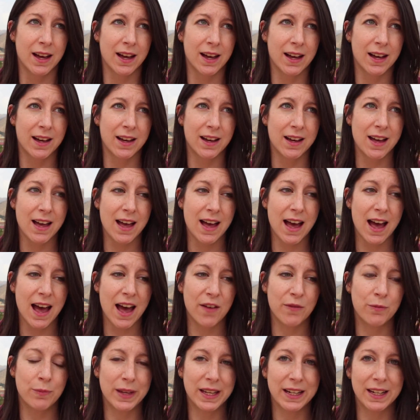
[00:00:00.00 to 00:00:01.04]

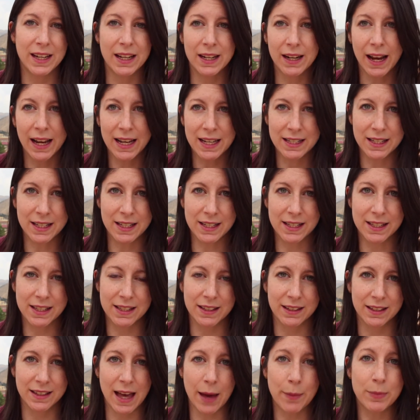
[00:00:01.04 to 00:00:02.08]
have been in
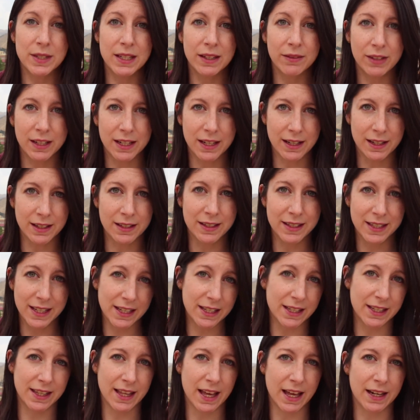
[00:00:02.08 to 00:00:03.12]
ISIS captivity
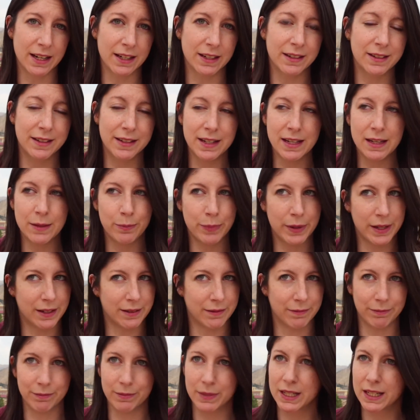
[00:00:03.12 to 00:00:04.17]
since then, deep
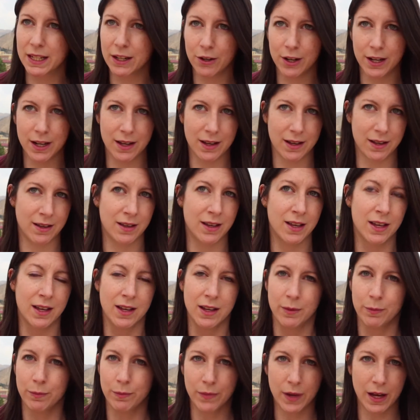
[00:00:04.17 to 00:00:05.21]
in Syria,
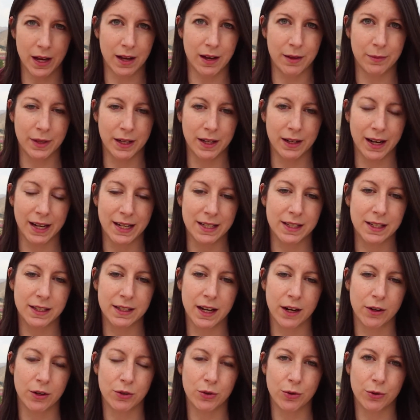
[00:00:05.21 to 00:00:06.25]
in ISIS
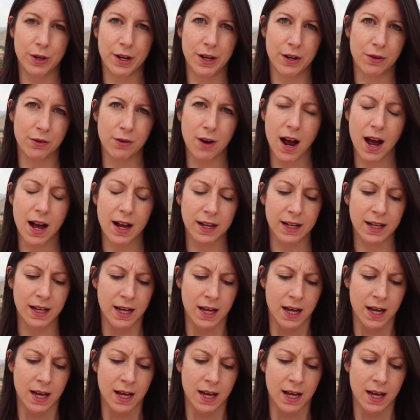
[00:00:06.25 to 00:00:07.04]
territory in Iraq.